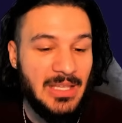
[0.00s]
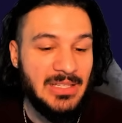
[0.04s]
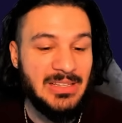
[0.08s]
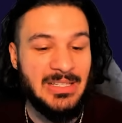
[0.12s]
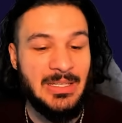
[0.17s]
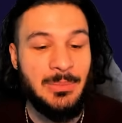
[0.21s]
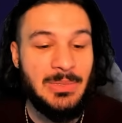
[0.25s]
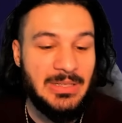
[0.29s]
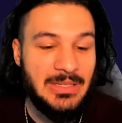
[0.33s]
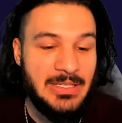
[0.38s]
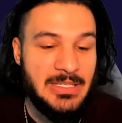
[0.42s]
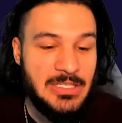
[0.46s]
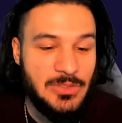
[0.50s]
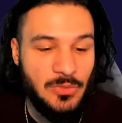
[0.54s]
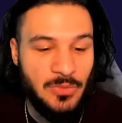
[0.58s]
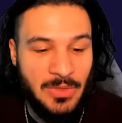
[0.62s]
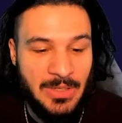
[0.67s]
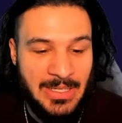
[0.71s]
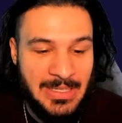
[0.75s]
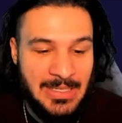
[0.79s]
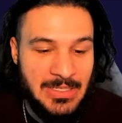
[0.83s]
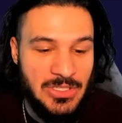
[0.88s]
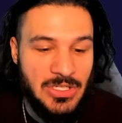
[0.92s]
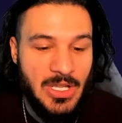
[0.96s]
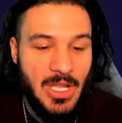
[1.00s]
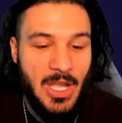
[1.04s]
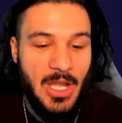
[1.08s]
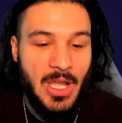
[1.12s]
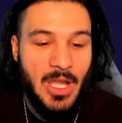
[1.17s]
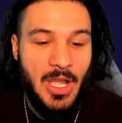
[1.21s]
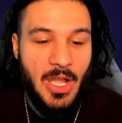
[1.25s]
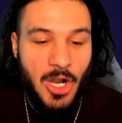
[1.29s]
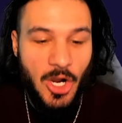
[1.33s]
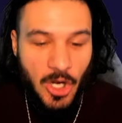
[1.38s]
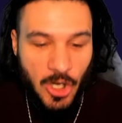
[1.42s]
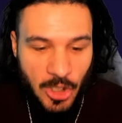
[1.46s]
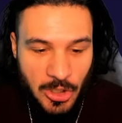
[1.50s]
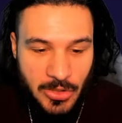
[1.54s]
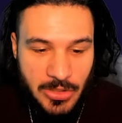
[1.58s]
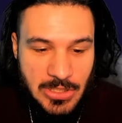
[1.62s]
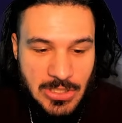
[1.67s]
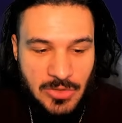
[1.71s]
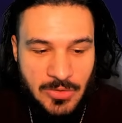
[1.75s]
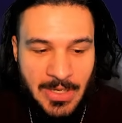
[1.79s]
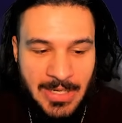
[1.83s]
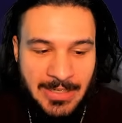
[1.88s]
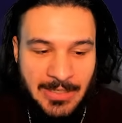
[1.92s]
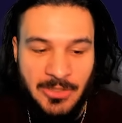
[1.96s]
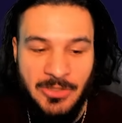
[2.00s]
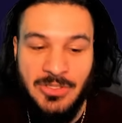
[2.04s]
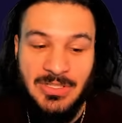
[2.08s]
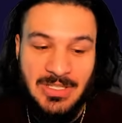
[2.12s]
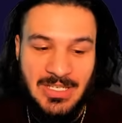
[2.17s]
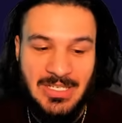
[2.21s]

Limitless Rage, Earth Strikers.